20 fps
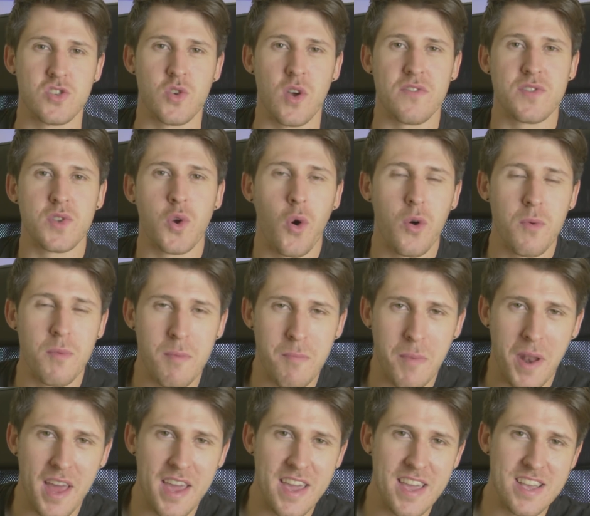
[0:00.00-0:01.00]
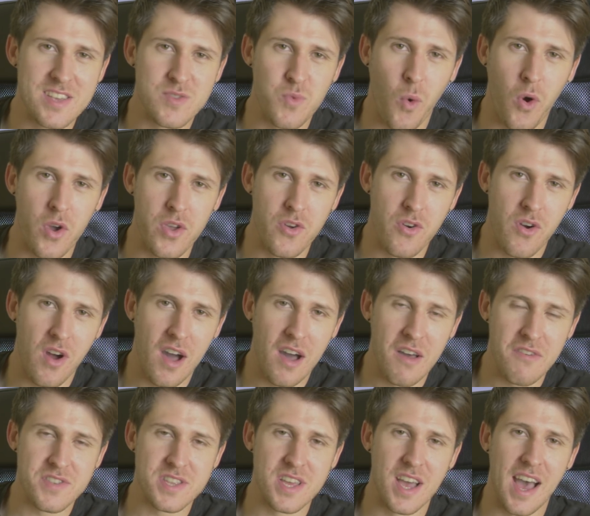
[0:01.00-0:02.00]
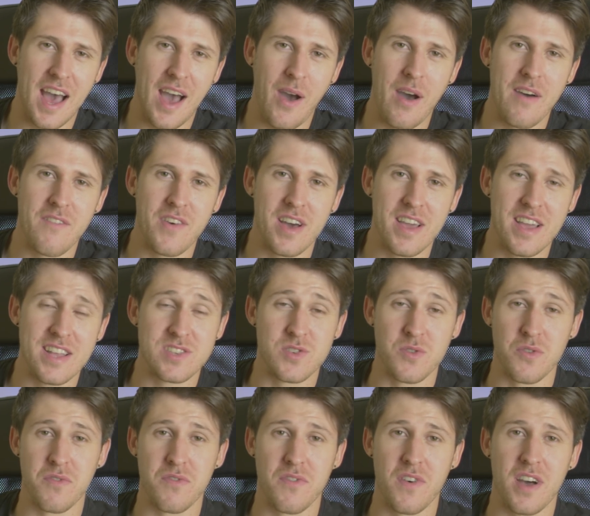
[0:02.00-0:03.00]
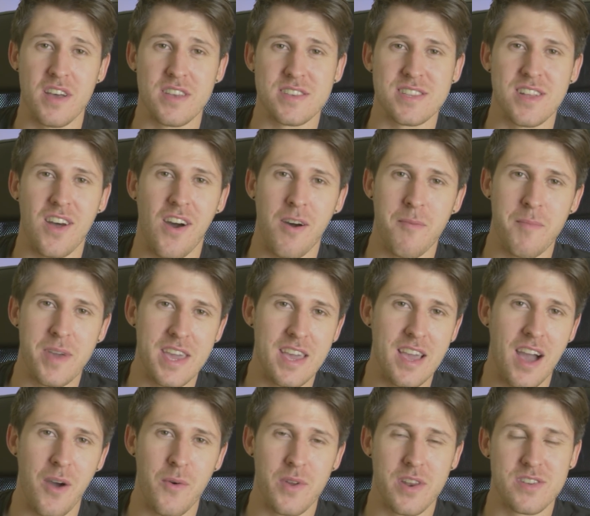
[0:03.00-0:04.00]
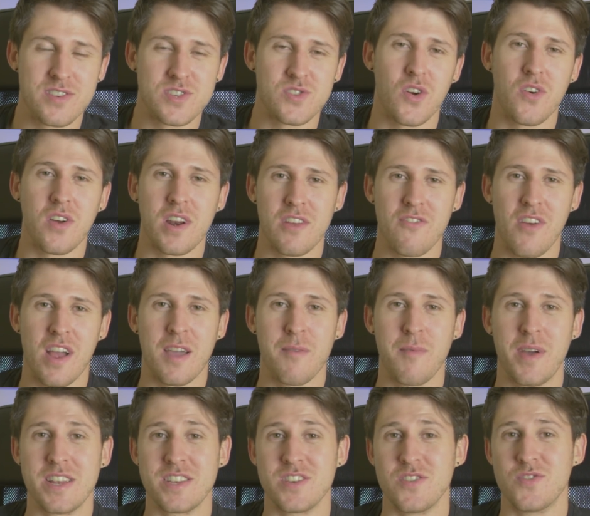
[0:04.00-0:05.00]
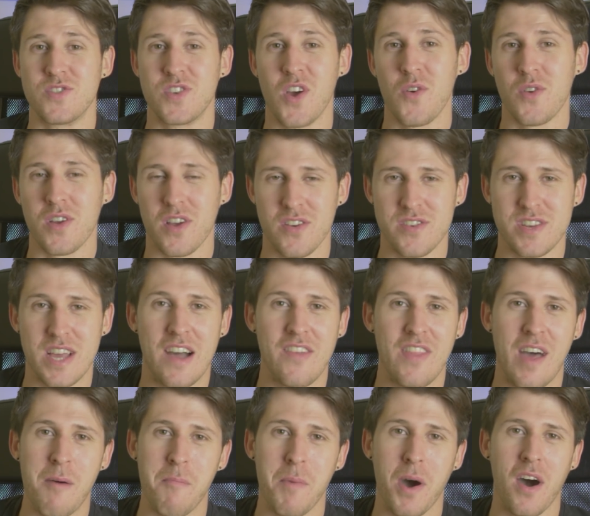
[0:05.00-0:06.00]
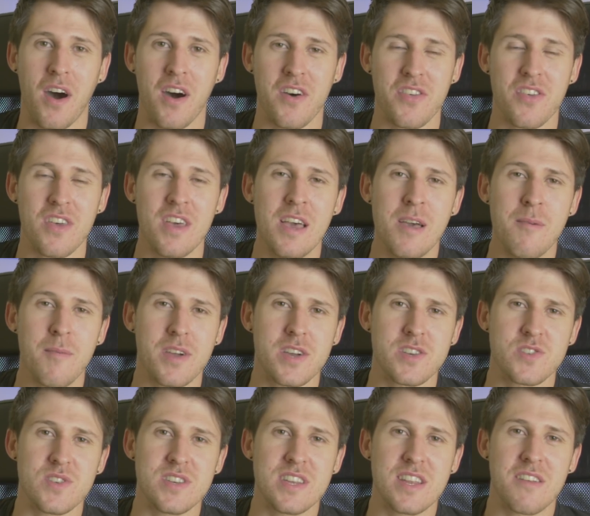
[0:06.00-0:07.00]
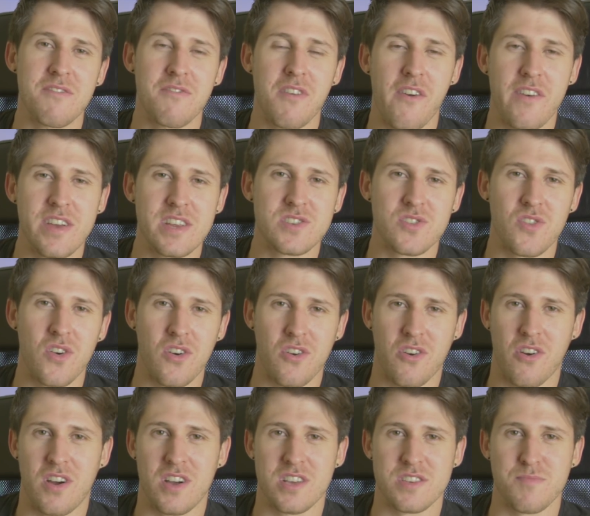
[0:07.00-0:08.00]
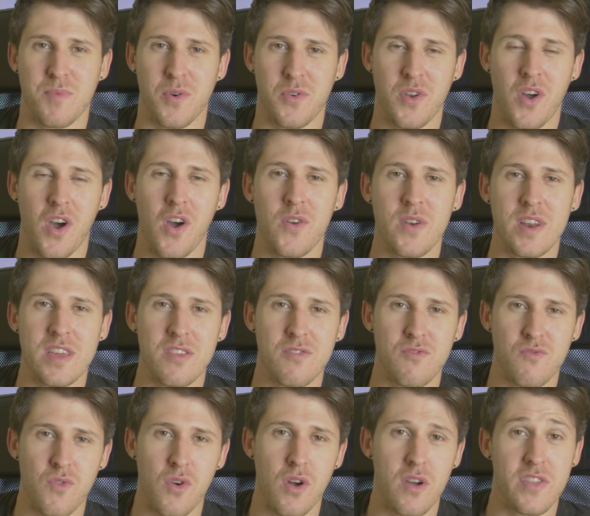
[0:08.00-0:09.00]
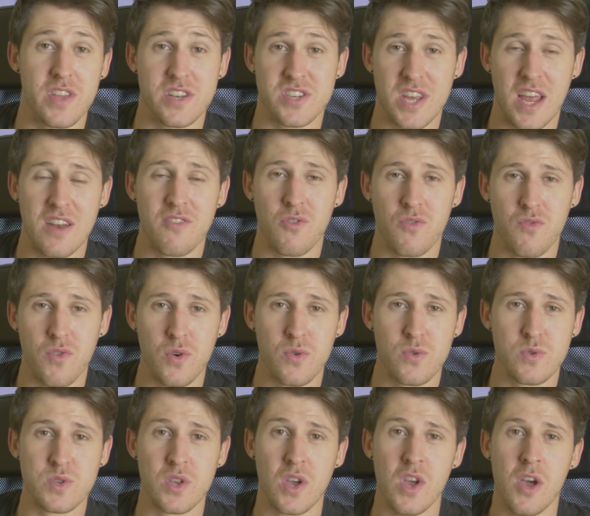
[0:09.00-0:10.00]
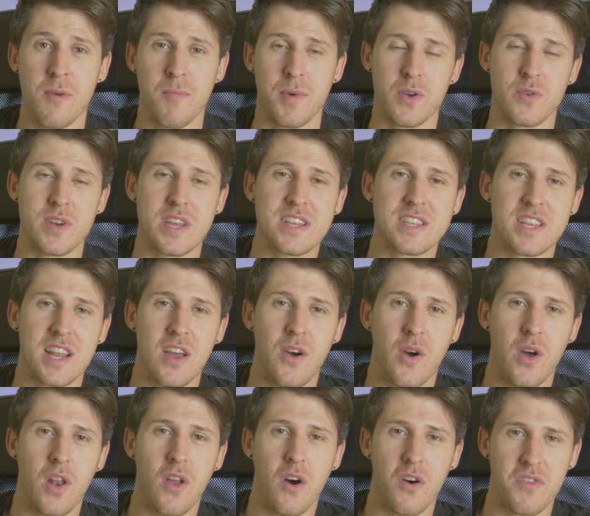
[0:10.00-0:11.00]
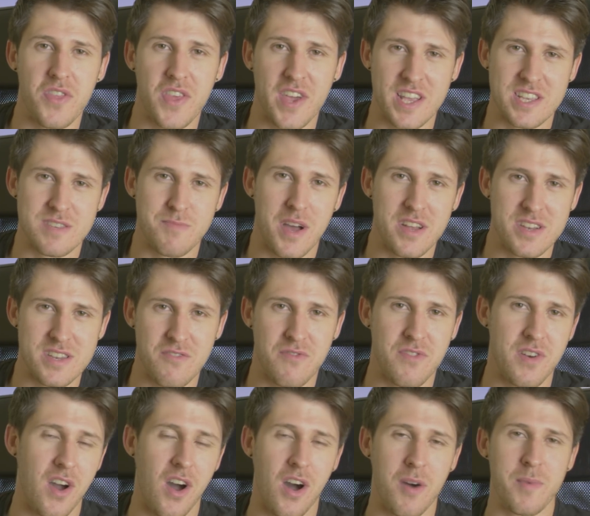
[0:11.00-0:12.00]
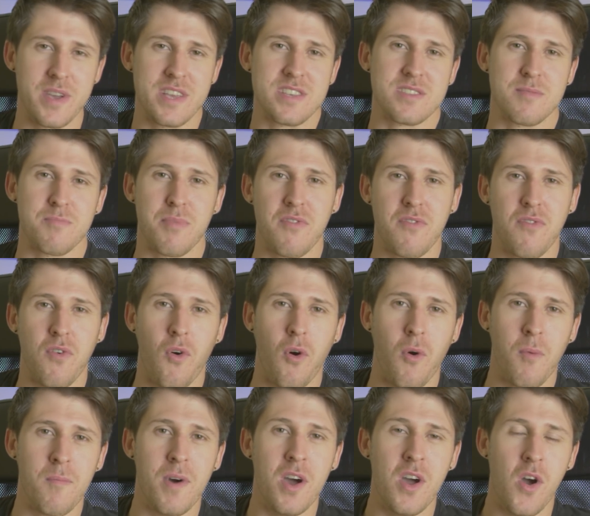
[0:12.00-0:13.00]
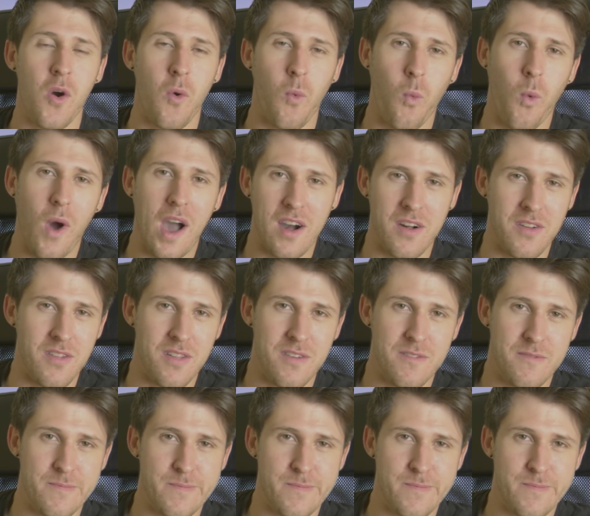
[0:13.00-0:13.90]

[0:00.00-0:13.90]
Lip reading: So if tournament play is what you're after, however it's your first army, I would strongly recommend you don't go down that path, because you need a very strong grasp on not only the general rules, but you'll need to know a lot of things about different armies to perform well.